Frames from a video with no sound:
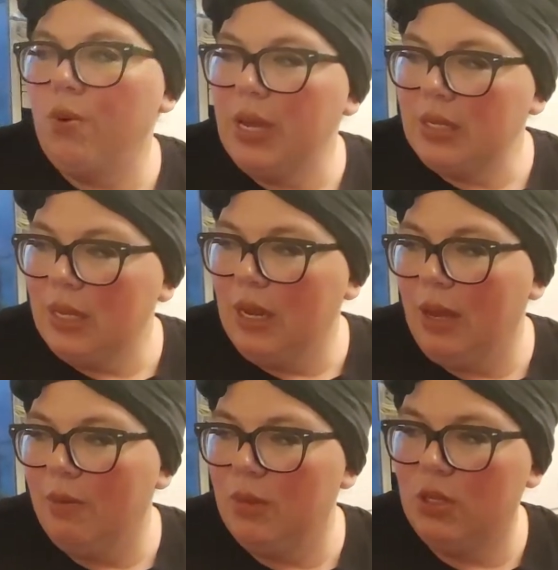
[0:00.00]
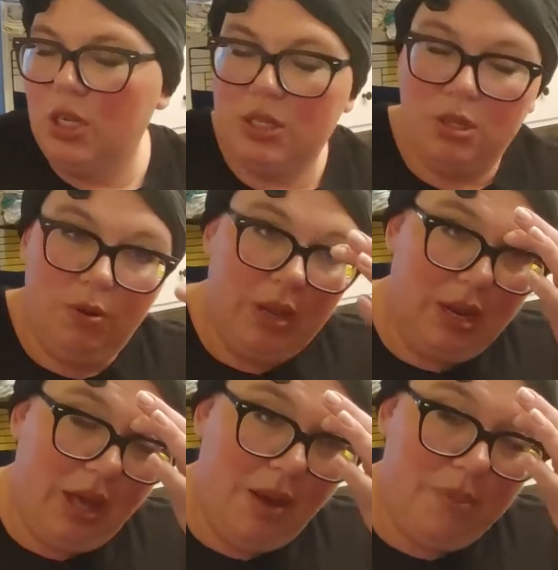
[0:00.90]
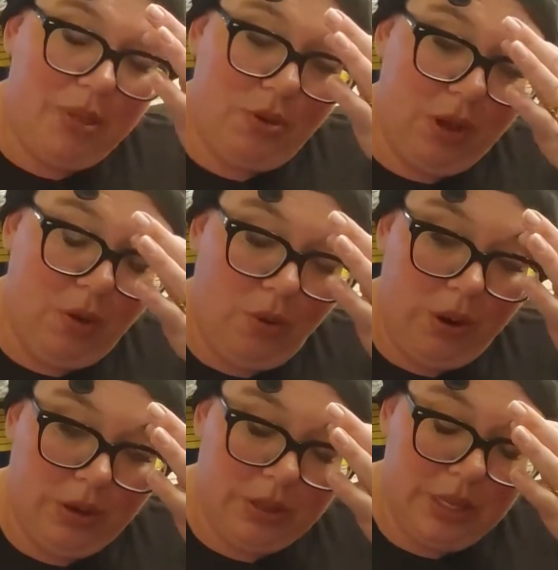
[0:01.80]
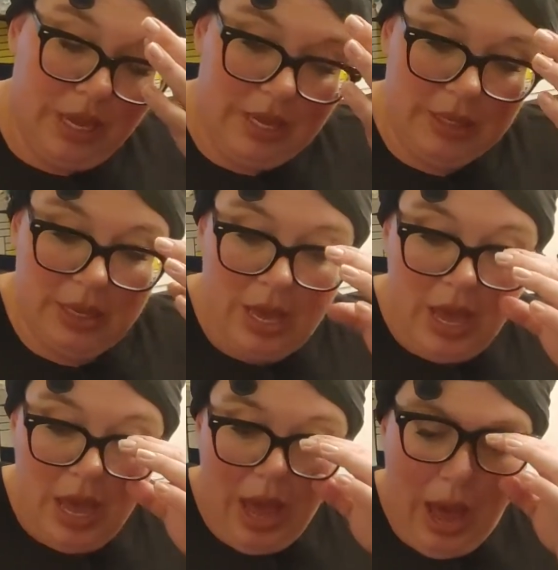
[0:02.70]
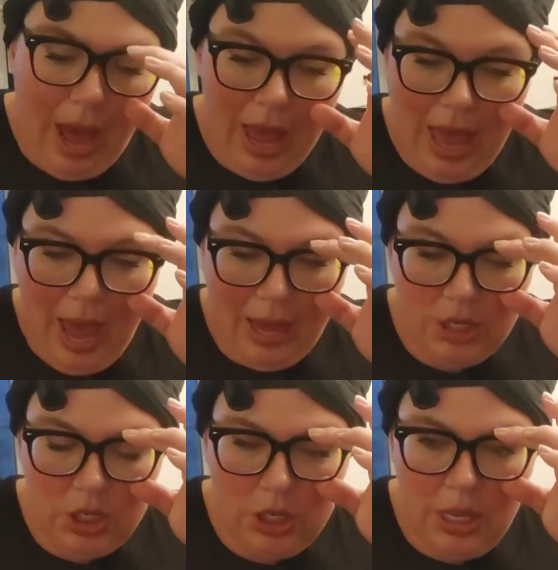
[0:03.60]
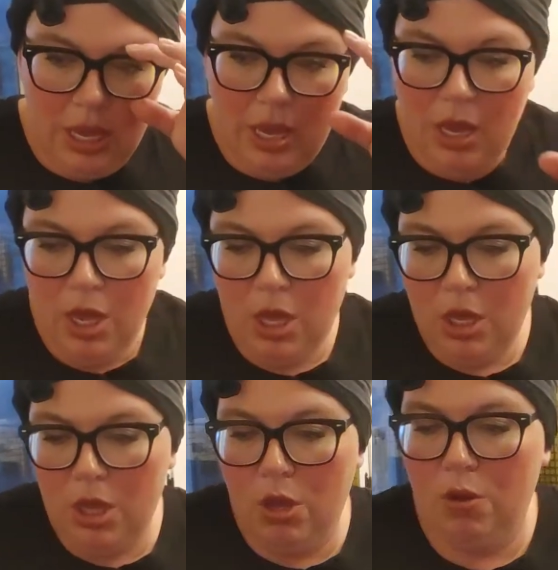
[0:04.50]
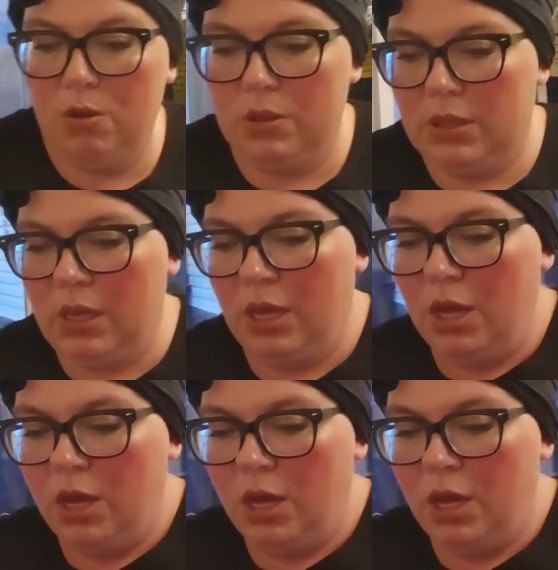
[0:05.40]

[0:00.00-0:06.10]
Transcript: reason I'm just doing a cup and three quarters is I actually use